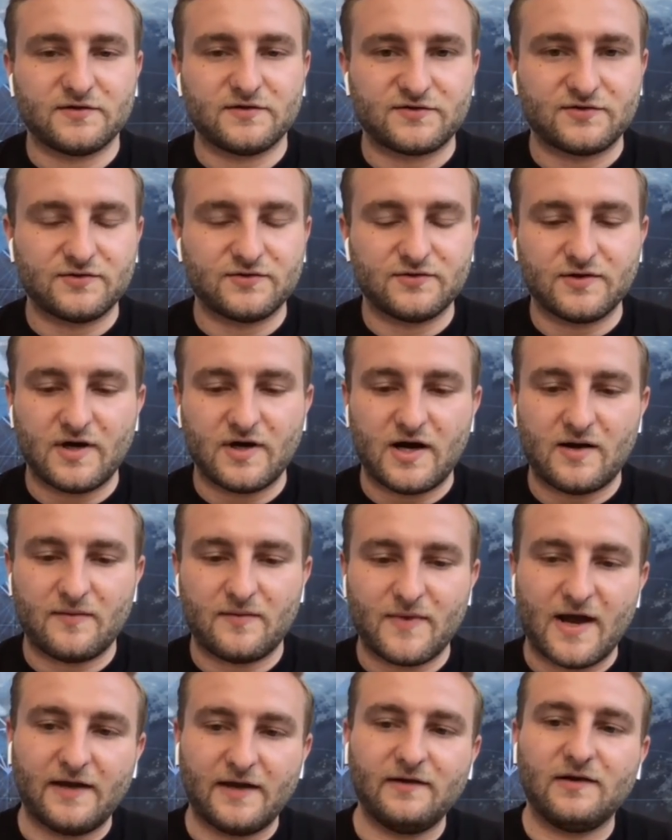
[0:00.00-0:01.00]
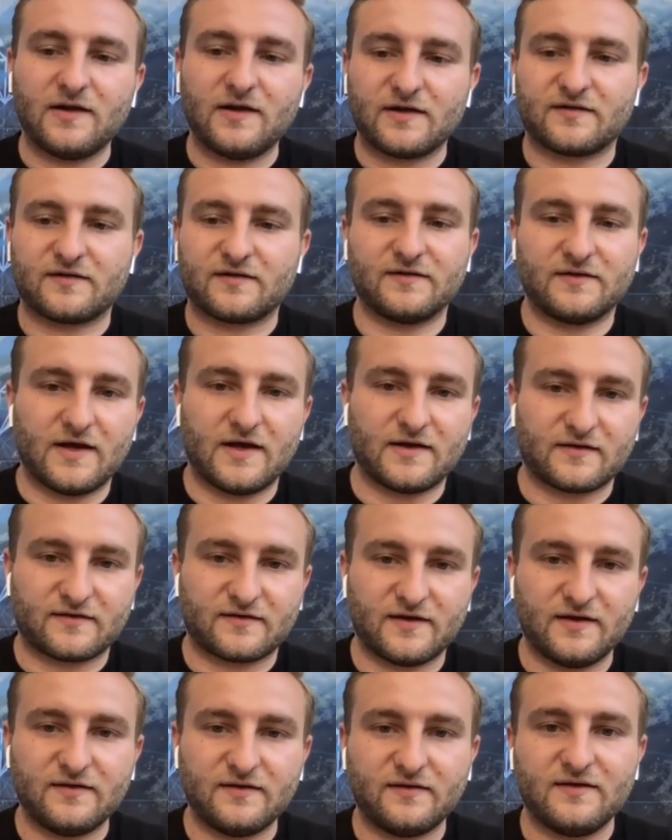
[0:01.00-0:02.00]
to analyze the data
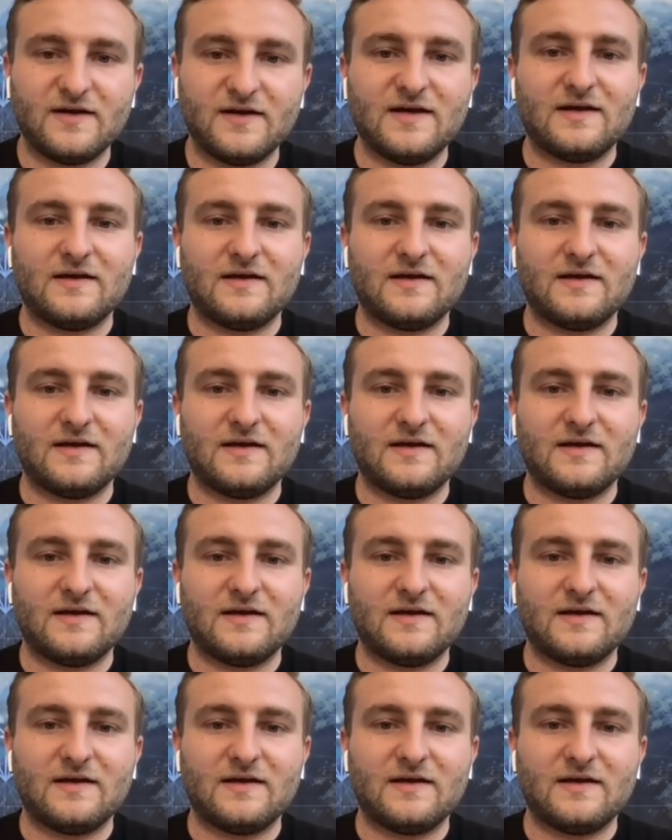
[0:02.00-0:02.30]
sets,